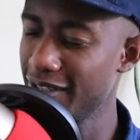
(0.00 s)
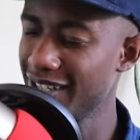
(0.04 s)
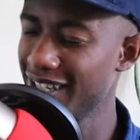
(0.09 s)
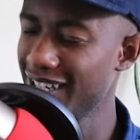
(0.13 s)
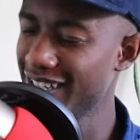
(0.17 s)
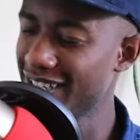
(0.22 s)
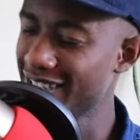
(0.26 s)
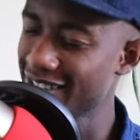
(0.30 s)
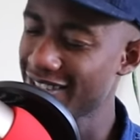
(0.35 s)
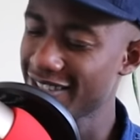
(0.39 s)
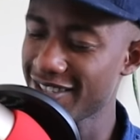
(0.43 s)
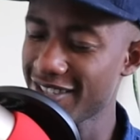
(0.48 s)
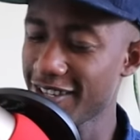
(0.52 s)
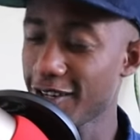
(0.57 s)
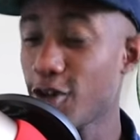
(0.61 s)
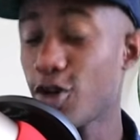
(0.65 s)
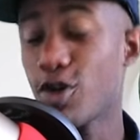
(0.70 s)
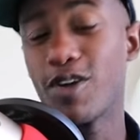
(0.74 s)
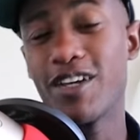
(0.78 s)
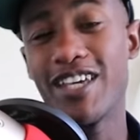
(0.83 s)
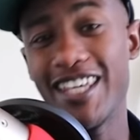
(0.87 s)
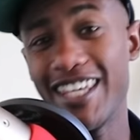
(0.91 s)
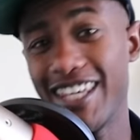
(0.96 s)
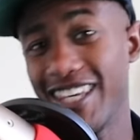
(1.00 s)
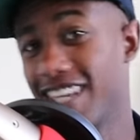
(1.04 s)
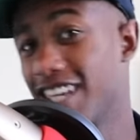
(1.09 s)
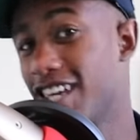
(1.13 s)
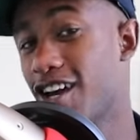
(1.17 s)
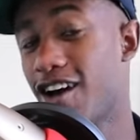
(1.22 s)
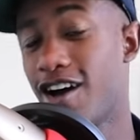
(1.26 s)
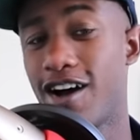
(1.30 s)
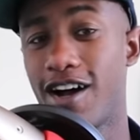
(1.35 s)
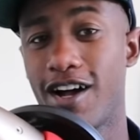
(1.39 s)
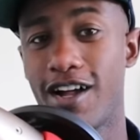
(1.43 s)
it's still
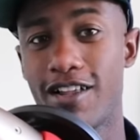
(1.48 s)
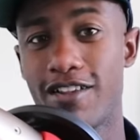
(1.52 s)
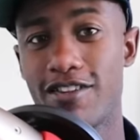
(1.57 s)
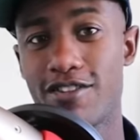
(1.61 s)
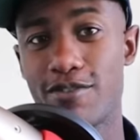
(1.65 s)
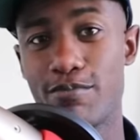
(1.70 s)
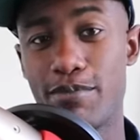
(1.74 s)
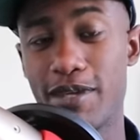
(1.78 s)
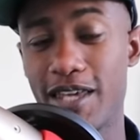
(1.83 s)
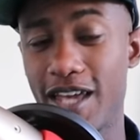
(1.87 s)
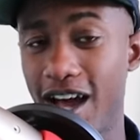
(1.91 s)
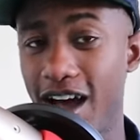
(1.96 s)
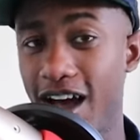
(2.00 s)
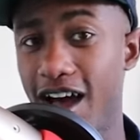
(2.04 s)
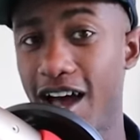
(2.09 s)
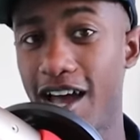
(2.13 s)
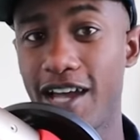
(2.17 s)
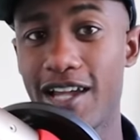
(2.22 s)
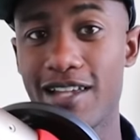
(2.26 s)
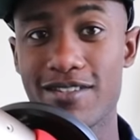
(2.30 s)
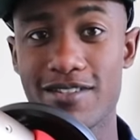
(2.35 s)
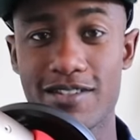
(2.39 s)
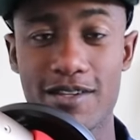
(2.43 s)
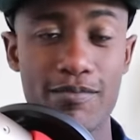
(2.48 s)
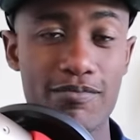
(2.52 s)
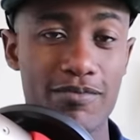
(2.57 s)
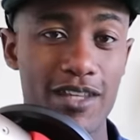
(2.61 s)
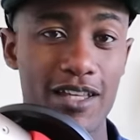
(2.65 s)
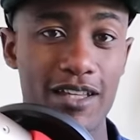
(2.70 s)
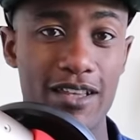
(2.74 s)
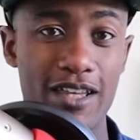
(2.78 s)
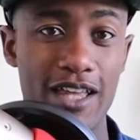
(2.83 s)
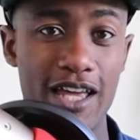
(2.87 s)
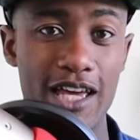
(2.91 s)
eons behind
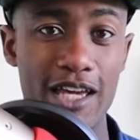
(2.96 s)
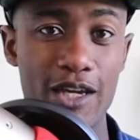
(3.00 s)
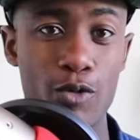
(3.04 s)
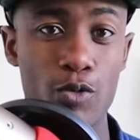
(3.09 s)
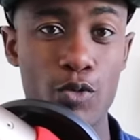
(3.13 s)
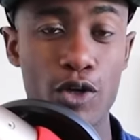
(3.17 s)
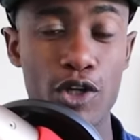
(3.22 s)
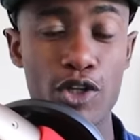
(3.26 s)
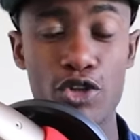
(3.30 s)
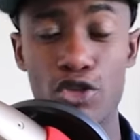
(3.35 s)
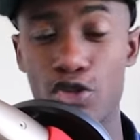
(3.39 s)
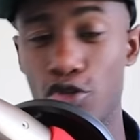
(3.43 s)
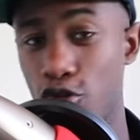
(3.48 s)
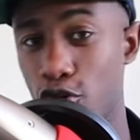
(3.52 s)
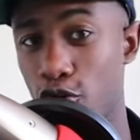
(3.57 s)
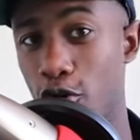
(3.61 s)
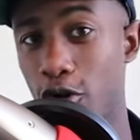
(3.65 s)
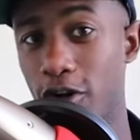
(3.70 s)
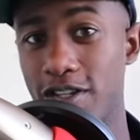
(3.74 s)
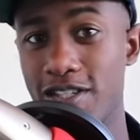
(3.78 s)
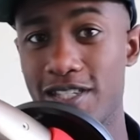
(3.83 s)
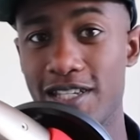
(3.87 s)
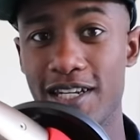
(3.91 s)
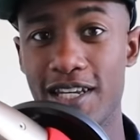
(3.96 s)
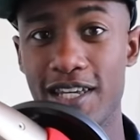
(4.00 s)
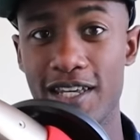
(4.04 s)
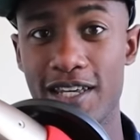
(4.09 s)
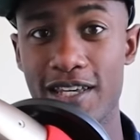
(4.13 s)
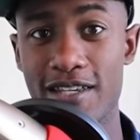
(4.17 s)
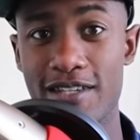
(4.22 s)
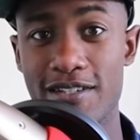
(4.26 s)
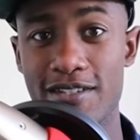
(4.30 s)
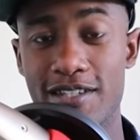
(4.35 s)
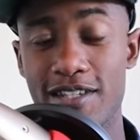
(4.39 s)
something like what New York City
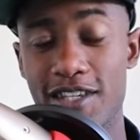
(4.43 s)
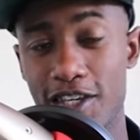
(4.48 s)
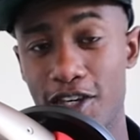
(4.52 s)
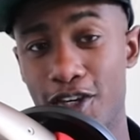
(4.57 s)
is